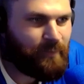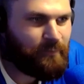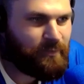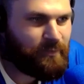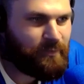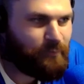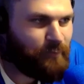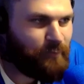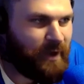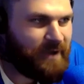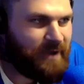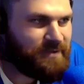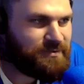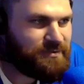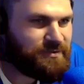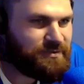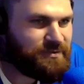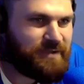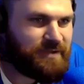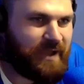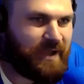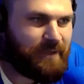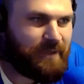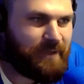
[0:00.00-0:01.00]

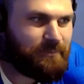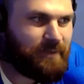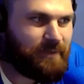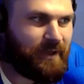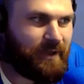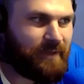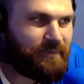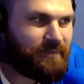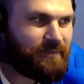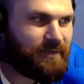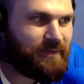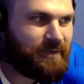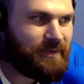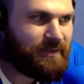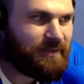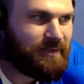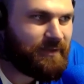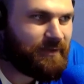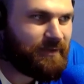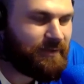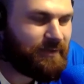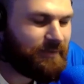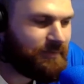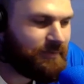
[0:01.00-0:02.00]
Rangers game and
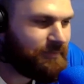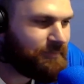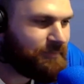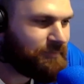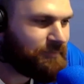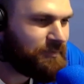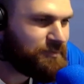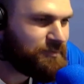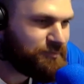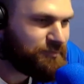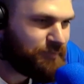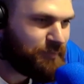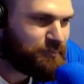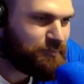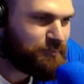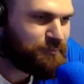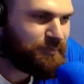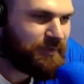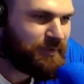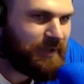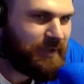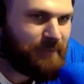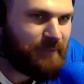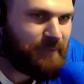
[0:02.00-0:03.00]
the
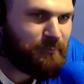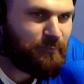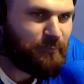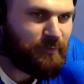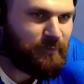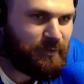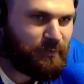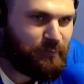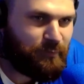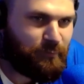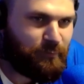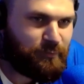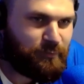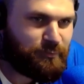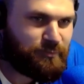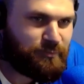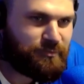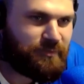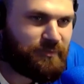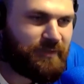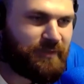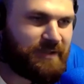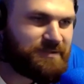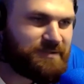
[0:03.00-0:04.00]
Shrewsbury game, and what your thoughts
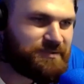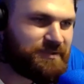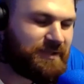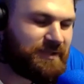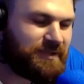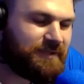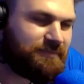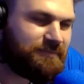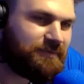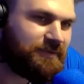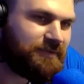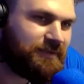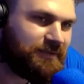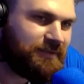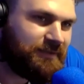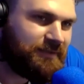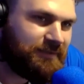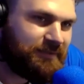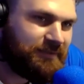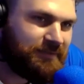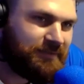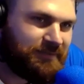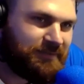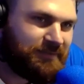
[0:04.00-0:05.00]
was on that, Steve.
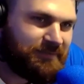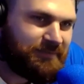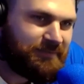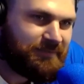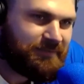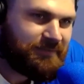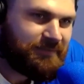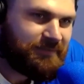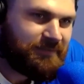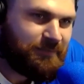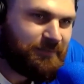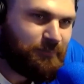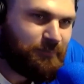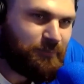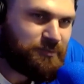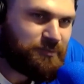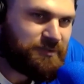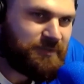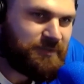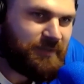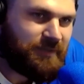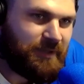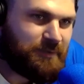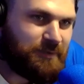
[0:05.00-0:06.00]

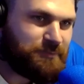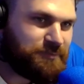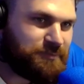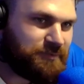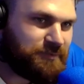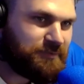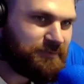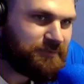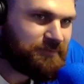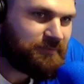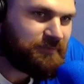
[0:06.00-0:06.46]
Watching those.